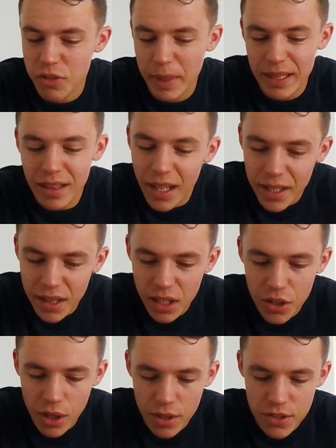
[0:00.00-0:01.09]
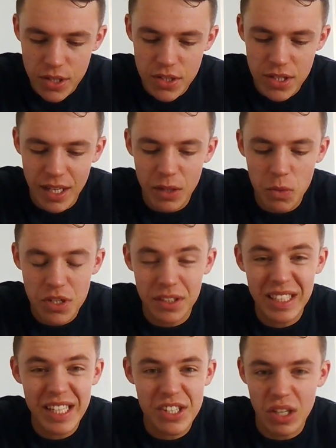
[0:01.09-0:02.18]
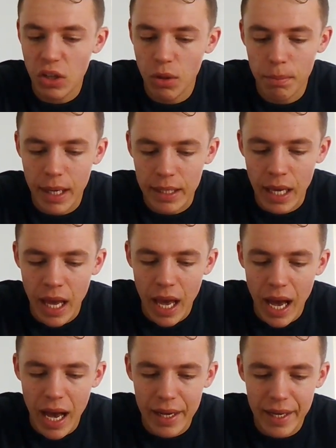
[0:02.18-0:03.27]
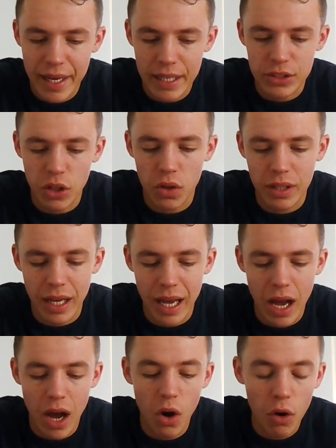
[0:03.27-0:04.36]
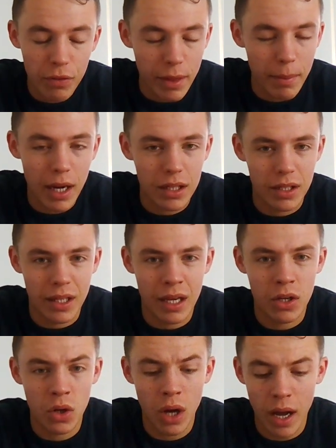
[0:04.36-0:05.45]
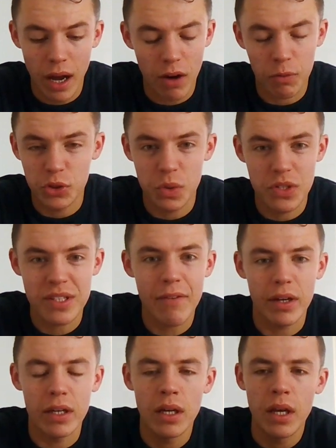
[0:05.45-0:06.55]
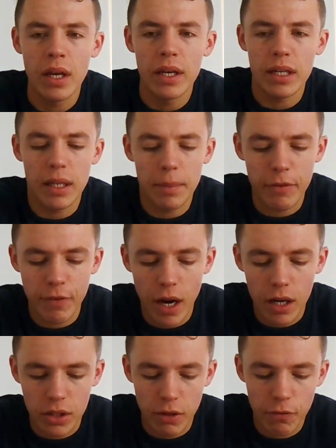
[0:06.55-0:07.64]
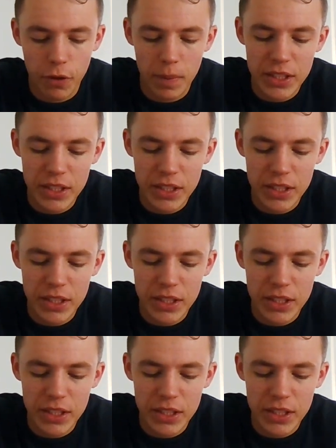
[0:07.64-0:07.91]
been lightly worse since then. It was a decent comeback at Haydock over the 1.5 miles, which was never going to be far enough for him.